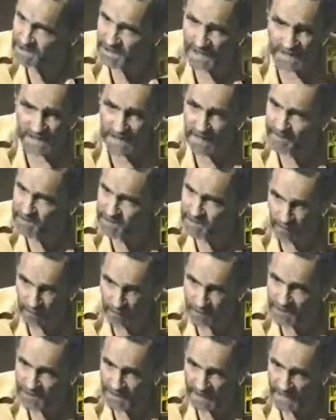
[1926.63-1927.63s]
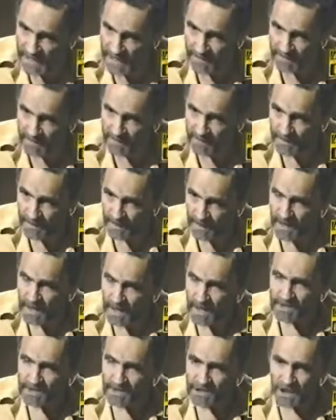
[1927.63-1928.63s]
like I'm supposed to have.
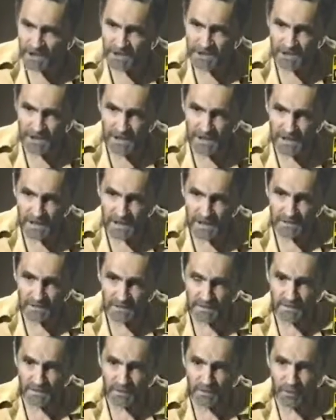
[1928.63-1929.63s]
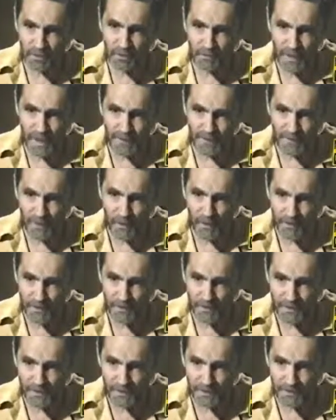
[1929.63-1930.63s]
Judge King took my pro
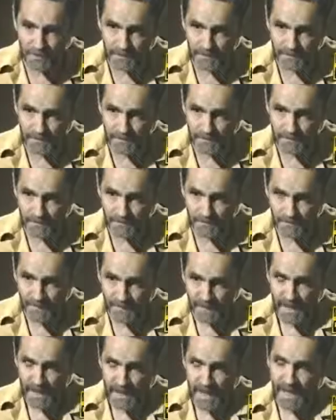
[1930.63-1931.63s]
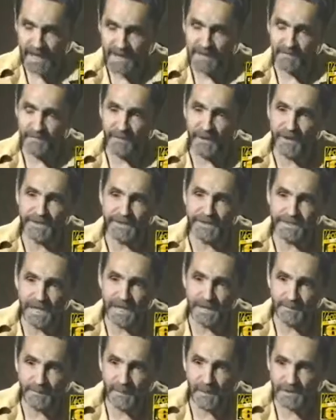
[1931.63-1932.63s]
per. And the very
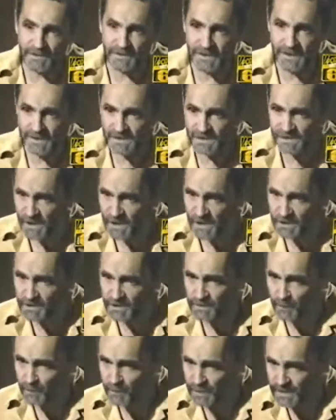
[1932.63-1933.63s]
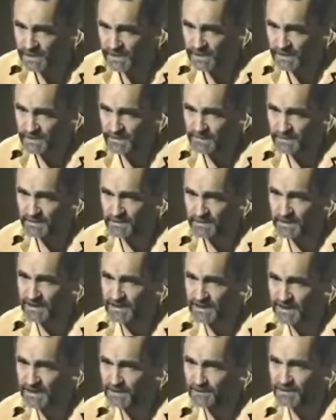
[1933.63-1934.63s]
same person that snuck the writ in to
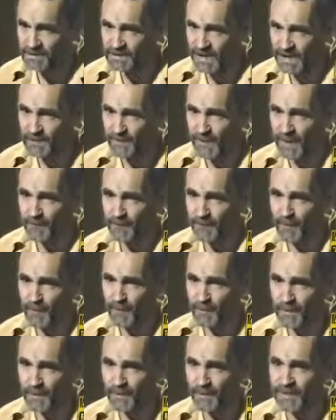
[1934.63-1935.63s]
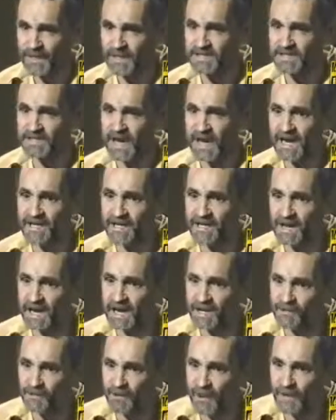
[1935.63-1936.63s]
get him to take my pro per, he signed a
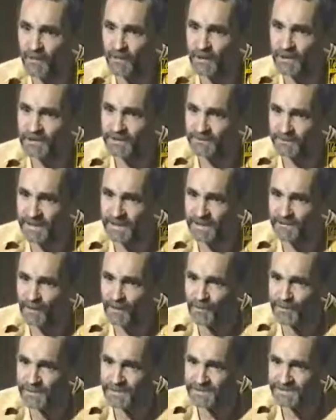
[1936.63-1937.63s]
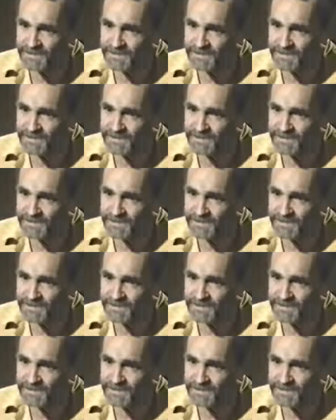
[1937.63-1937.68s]
contract with to make movies.